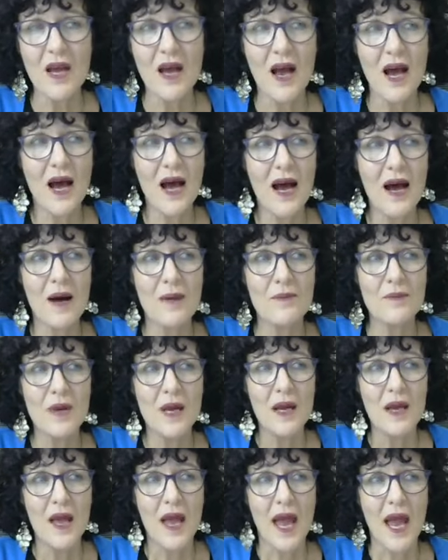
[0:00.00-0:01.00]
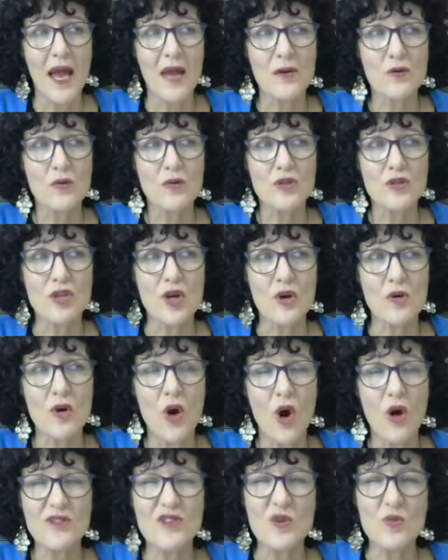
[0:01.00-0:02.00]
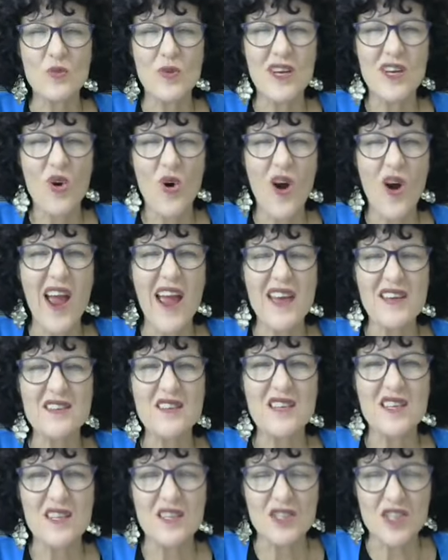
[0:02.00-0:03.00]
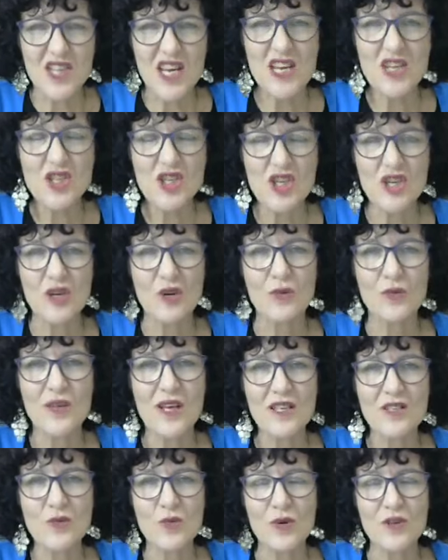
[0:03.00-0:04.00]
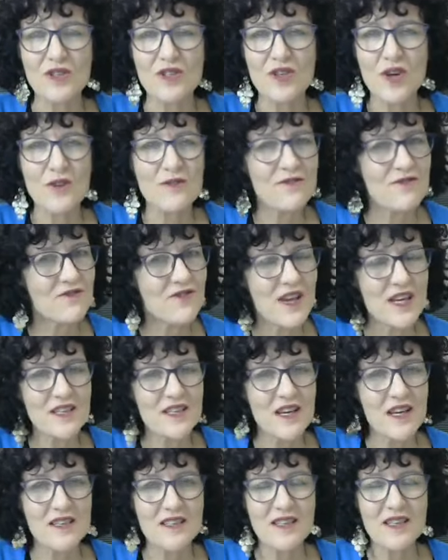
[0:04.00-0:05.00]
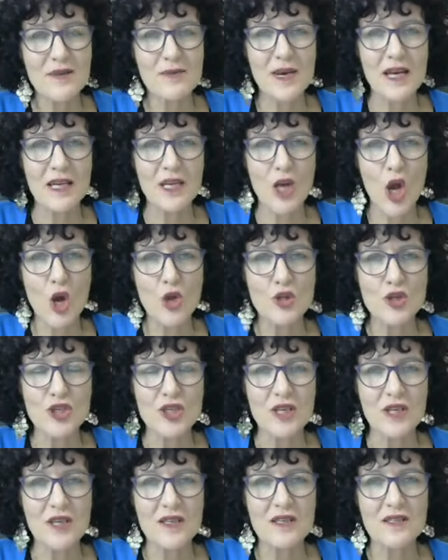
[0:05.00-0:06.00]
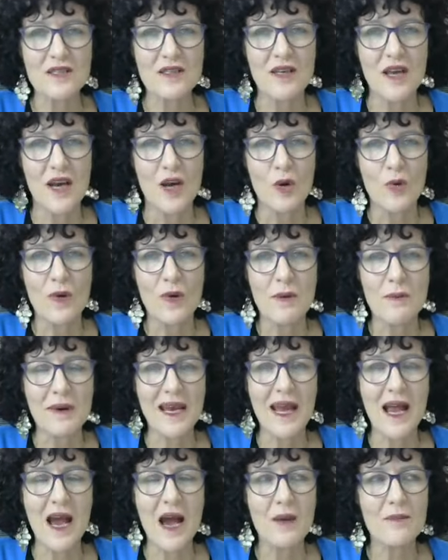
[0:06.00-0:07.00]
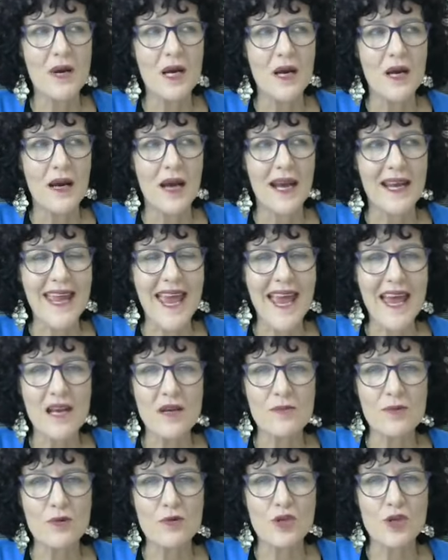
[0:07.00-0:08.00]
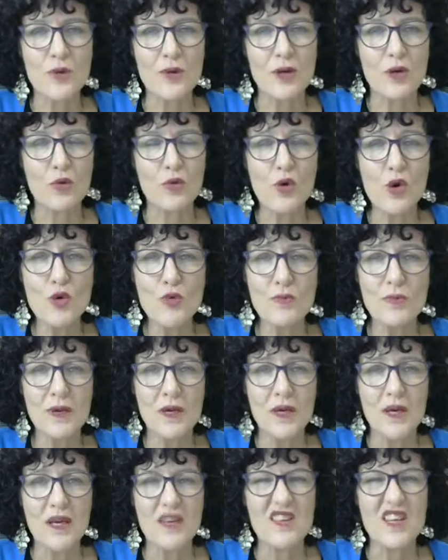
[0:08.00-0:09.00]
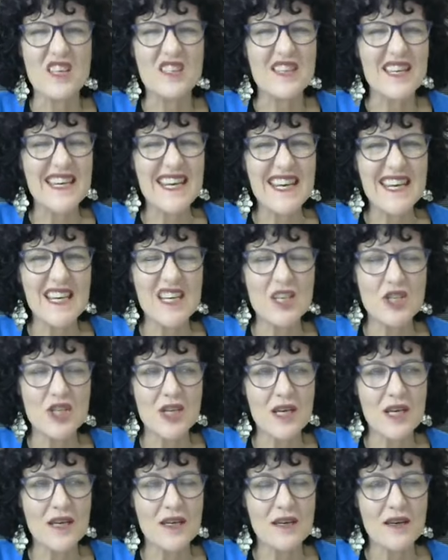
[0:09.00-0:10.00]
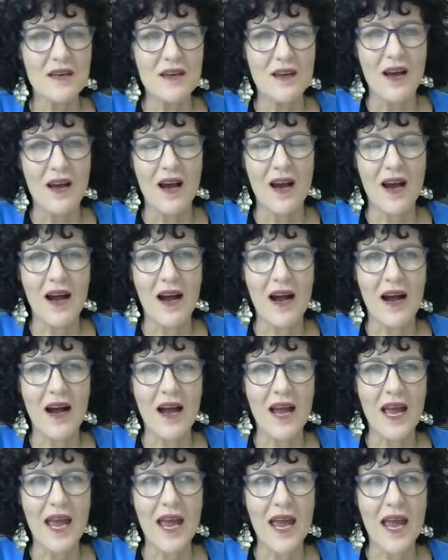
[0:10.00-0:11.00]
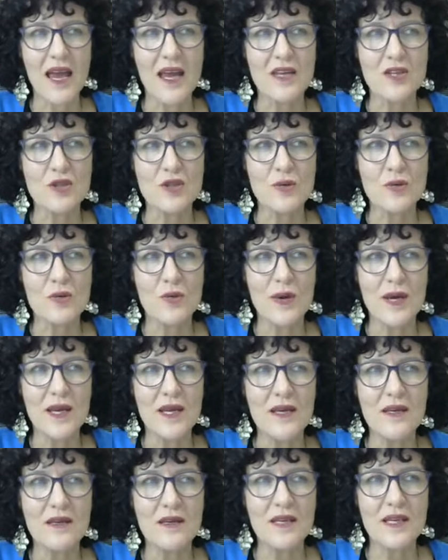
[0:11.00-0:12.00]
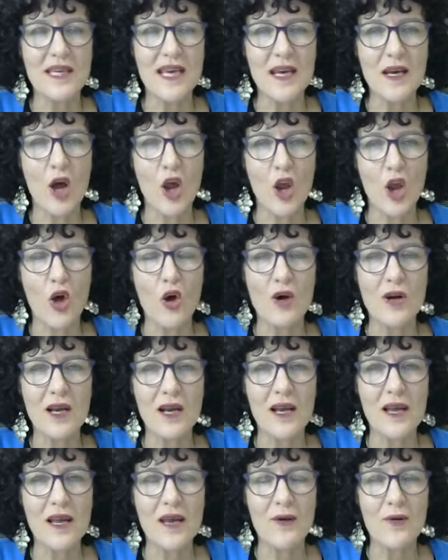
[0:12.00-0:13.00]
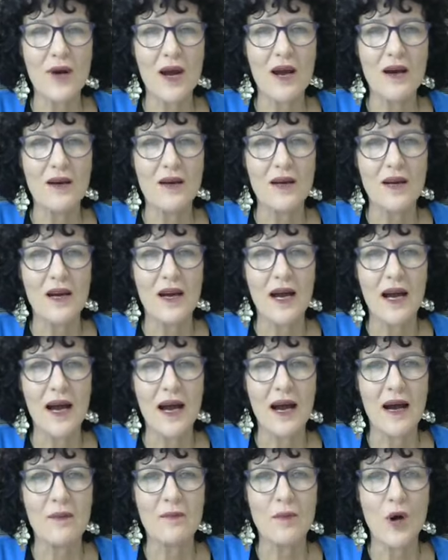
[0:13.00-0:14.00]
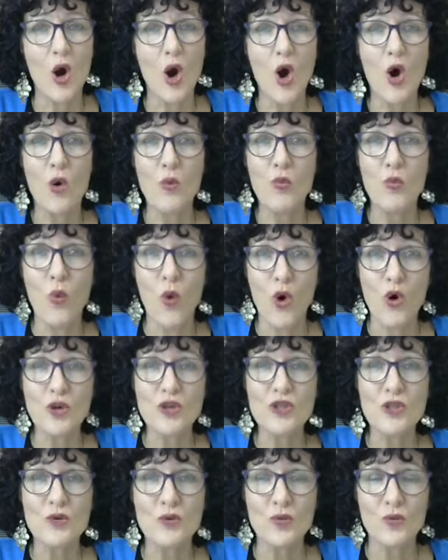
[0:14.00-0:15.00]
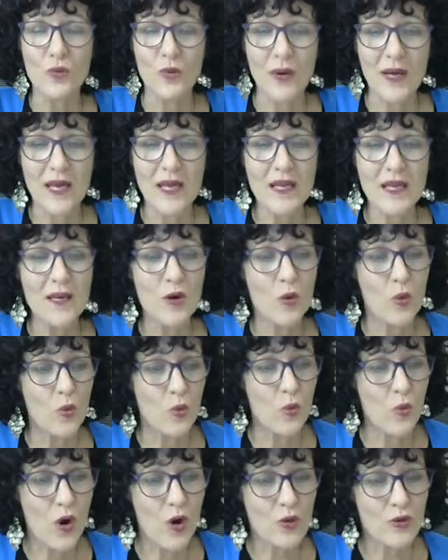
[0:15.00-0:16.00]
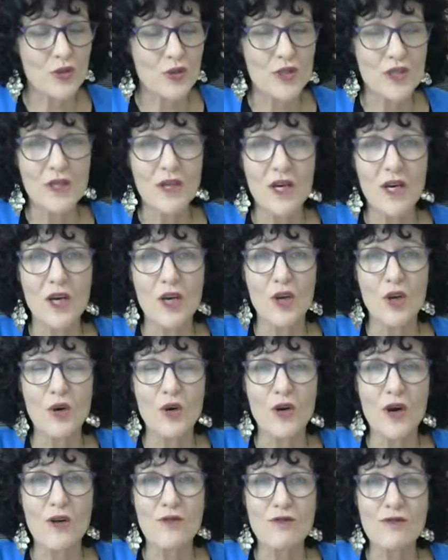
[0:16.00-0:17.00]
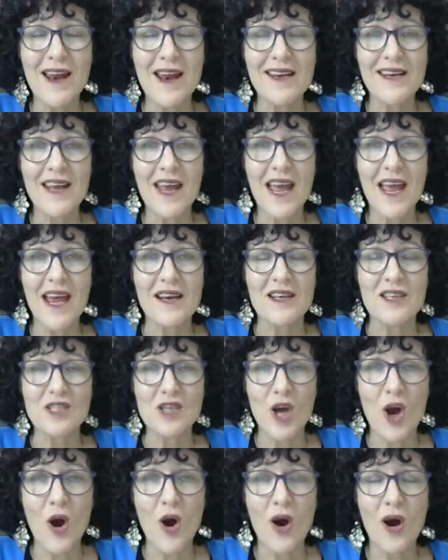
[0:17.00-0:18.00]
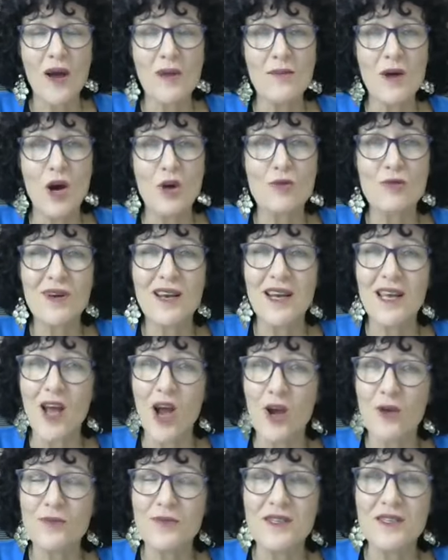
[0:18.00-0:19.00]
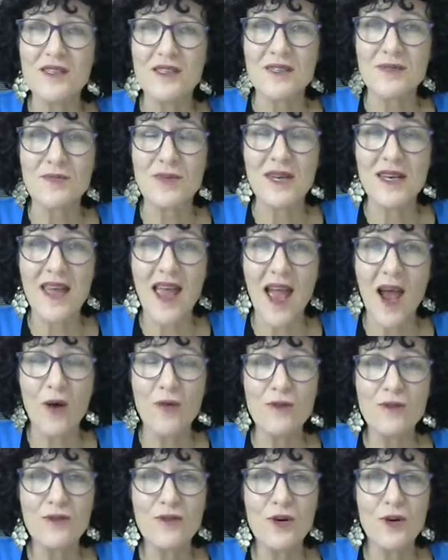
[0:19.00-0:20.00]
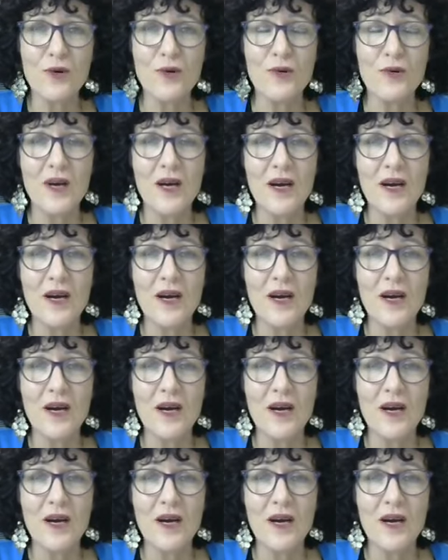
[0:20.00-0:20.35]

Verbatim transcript: Um, and also often we're not as intentional that's what's so fantastic about coaching is we become accountable to a group there's an energy uh, and we get a lot clearer um, on what we want look I've run out of time I really hope this has been helpful